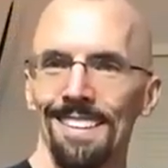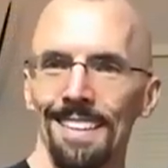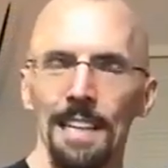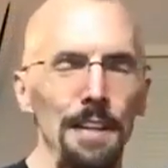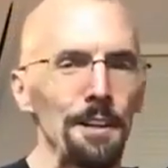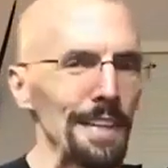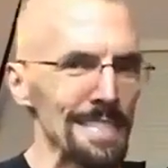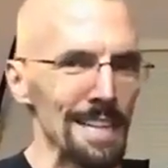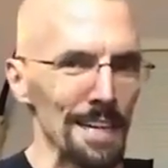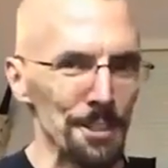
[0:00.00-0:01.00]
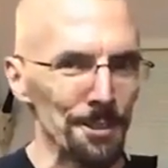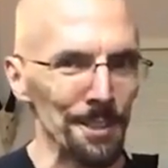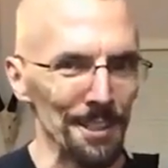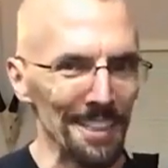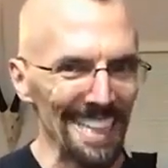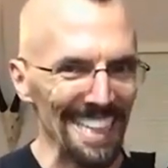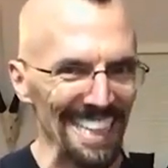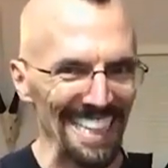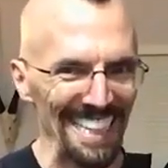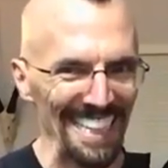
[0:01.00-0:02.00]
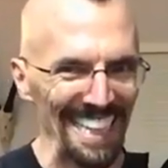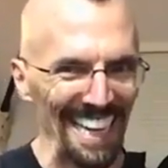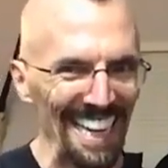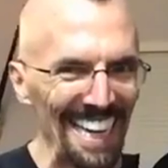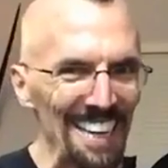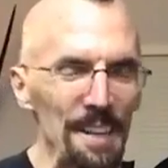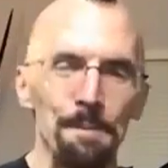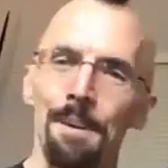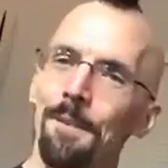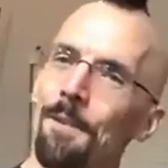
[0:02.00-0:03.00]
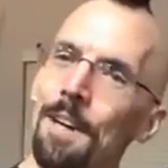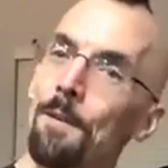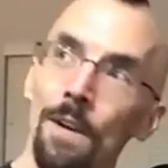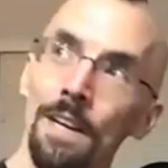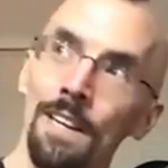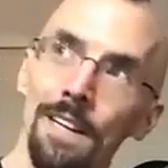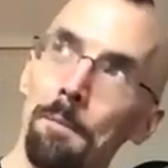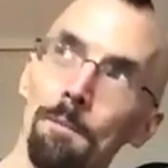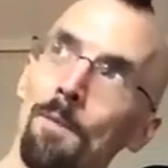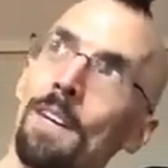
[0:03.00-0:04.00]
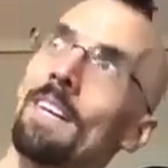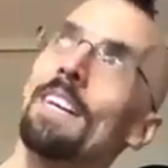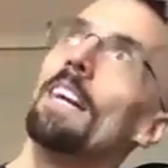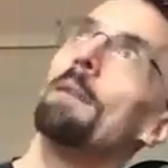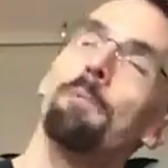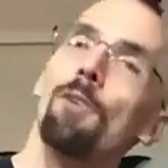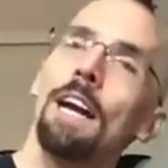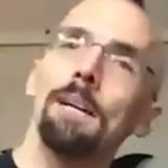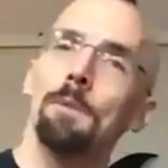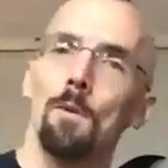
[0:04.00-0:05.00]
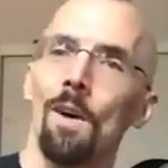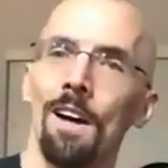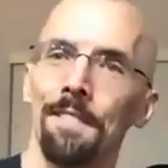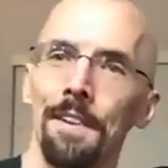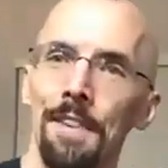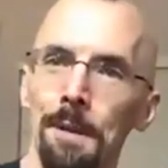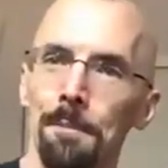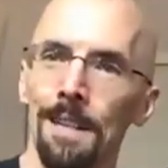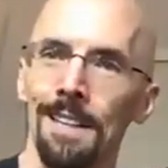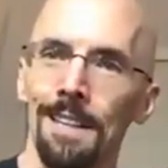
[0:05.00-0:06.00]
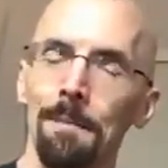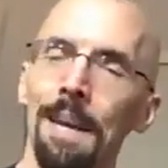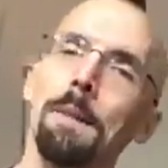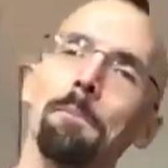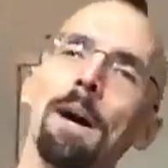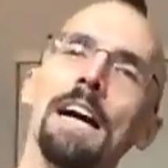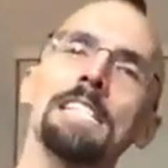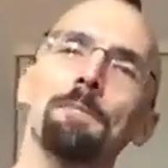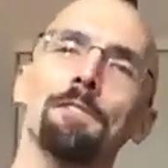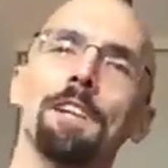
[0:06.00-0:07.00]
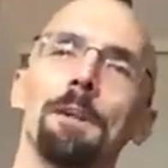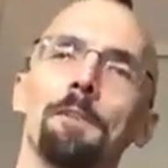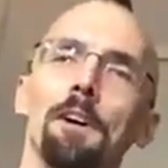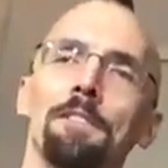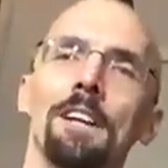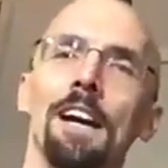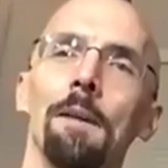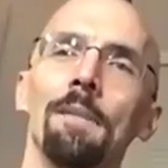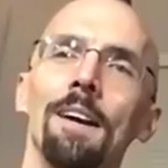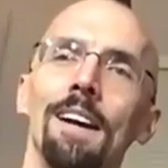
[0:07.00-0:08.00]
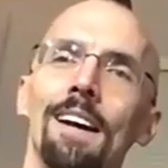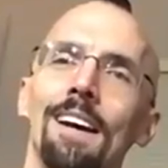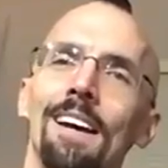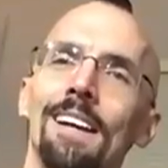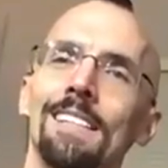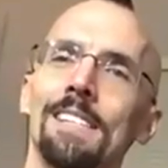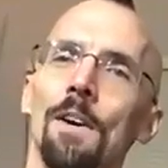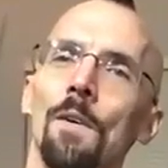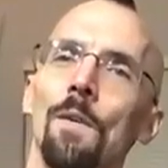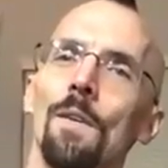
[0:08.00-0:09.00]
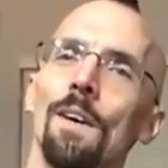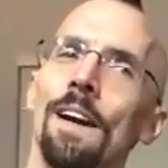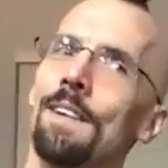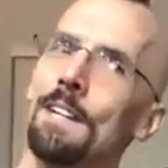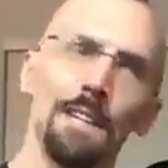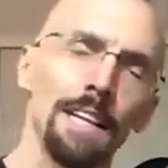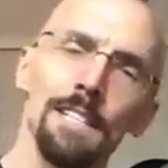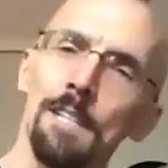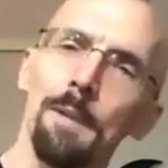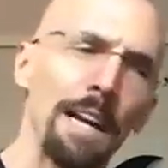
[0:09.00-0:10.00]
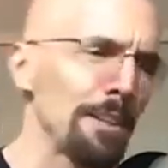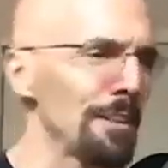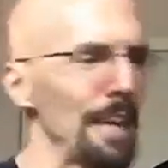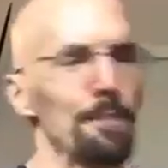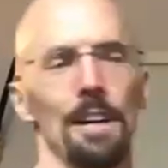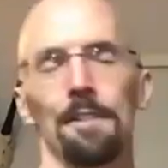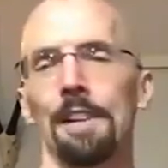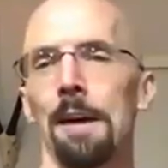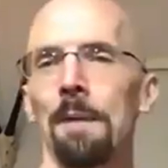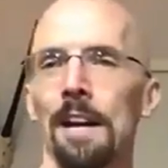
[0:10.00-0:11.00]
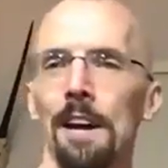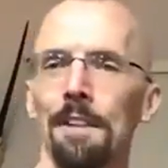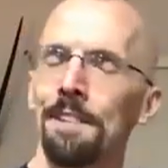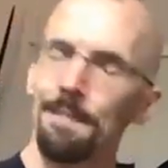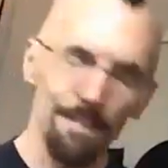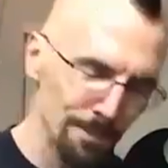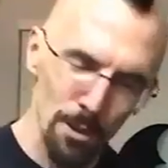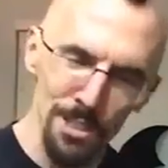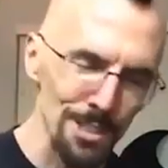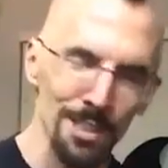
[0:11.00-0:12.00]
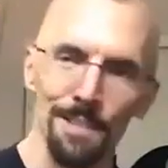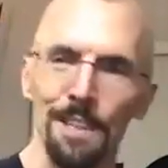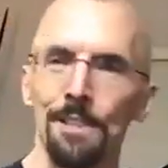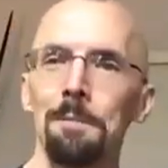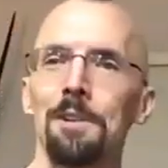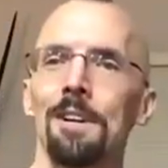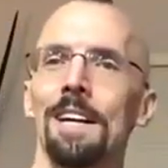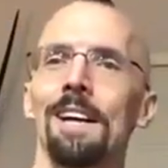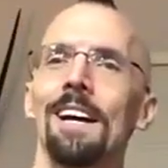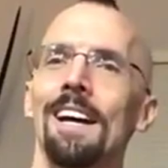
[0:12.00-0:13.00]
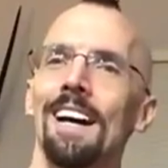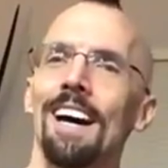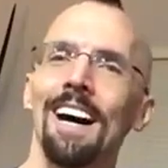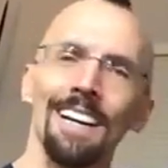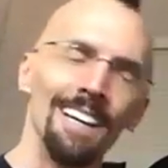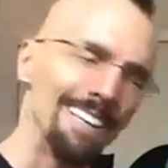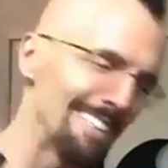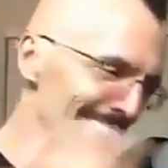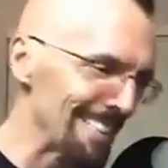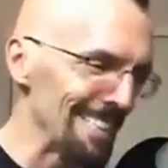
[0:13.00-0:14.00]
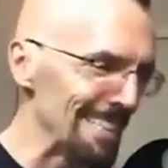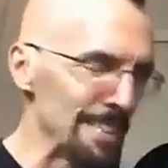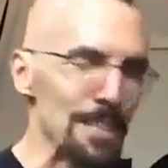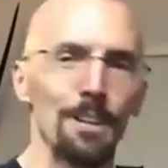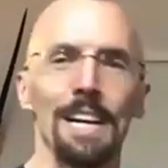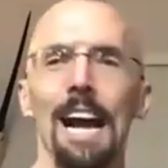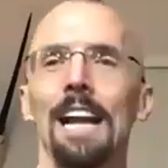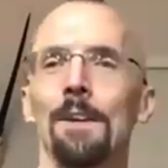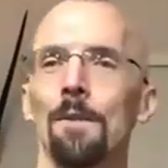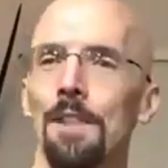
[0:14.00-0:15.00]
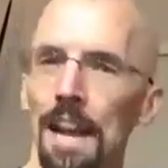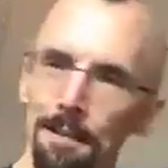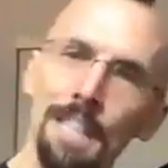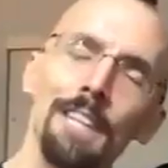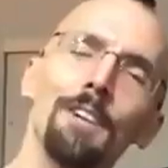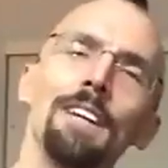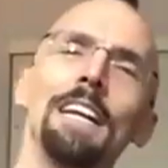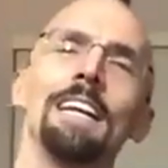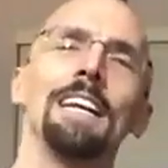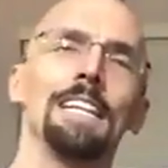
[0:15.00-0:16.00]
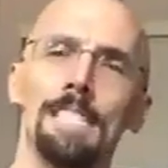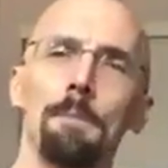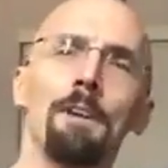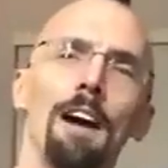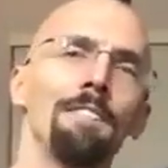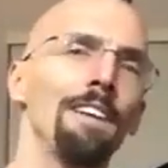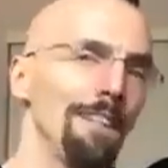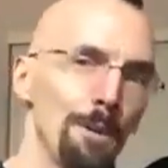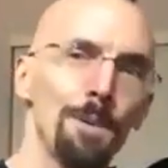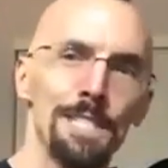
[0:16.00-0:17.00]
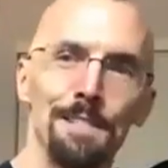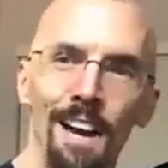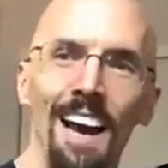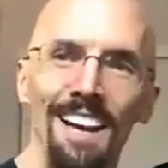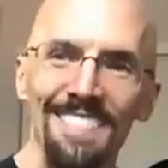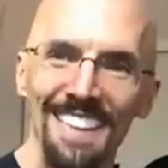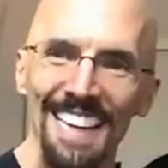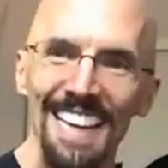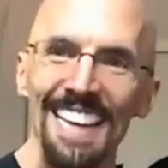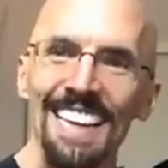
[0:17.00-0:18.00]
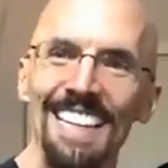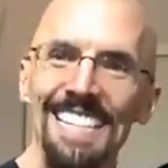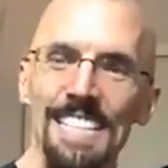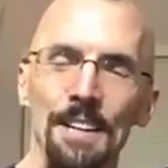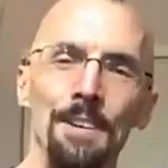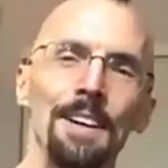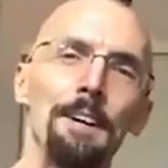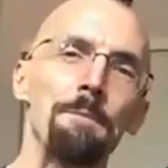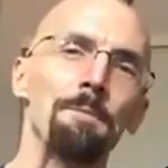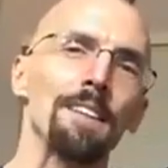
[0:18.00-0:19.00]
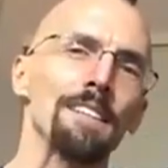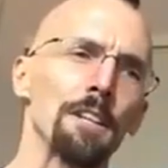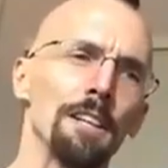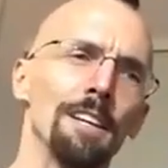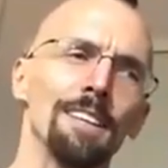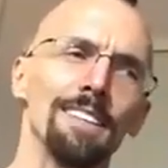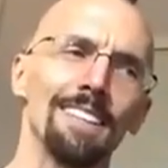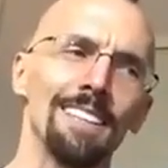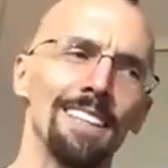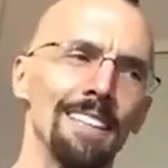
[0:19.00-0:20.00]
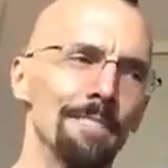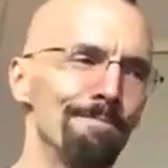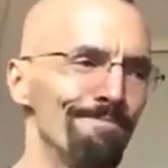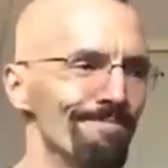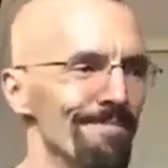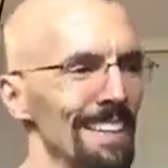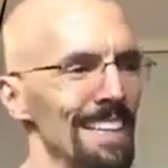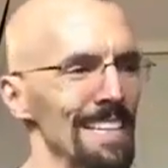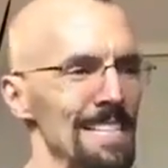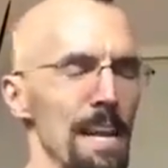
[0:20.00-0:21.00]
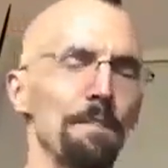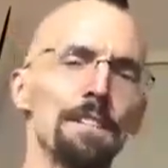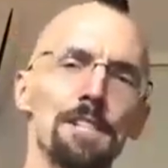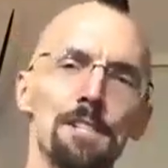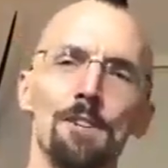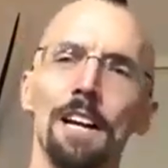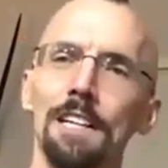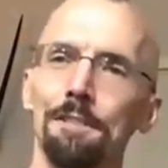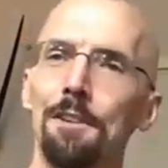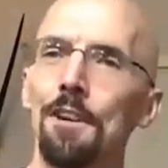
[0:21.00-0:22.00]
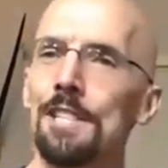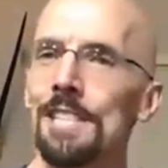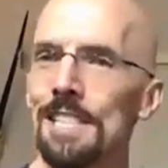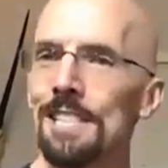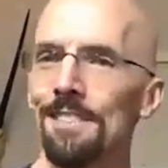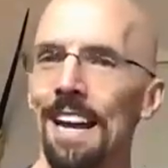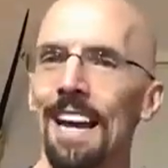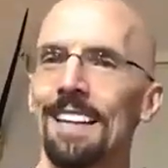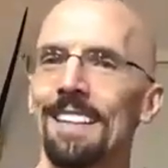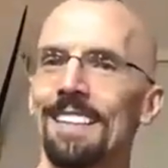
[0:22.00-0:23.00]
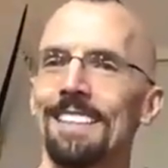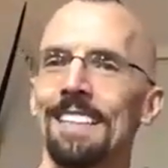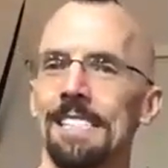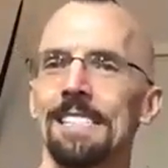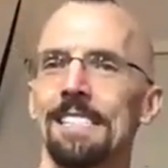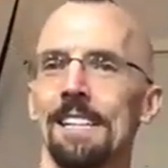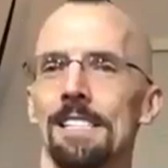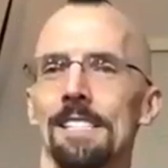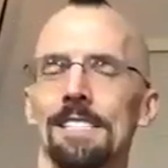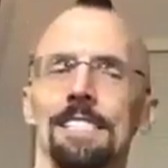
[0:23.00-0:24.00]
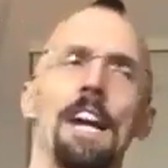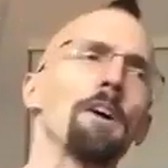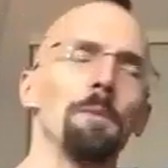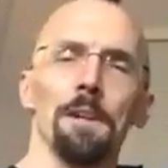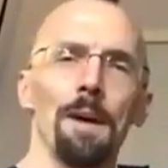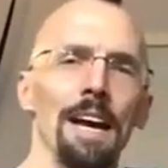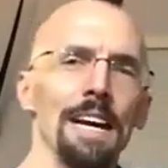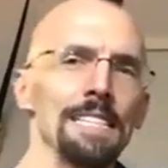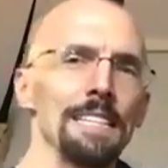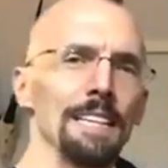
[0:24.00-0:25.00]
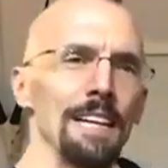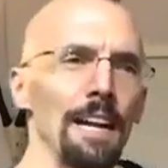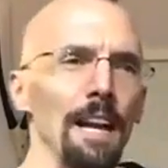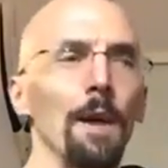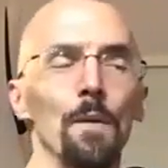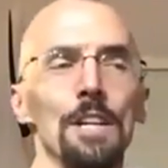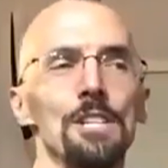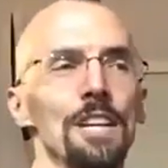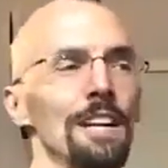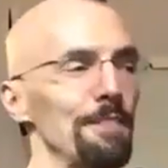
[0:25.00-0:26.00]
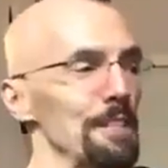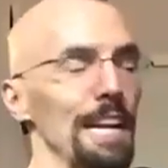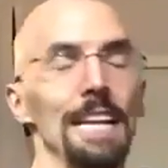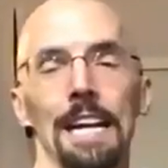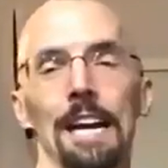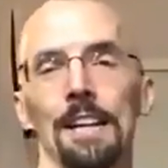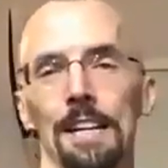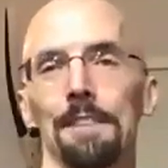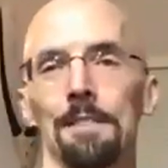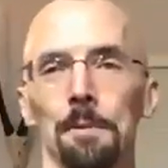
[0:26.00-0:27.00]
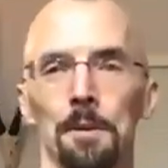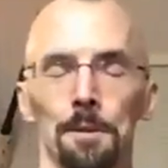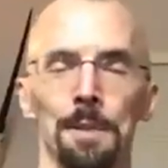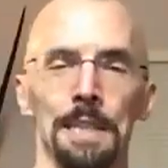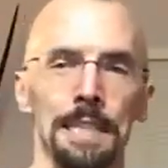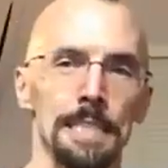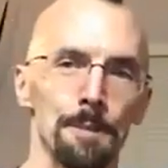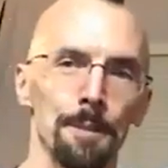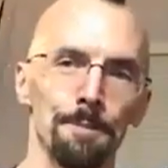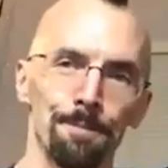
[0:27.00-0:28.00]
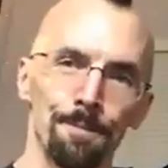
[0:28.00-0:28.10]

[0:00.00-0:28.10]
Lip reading: Clearly, it's not true. Okay. But what an impregnable wall that they build and make impossible for them to overcome. Yeah. So, and they do that in some way. I could never live without my coffee. Of course you could. If I dropped you on a deserted island with everything you needed except coffee, you would survive. Okay. So the self-destructive foolishness of that is terrible in my eyes. And I wish if there's anything I could give them, it would be the discipline.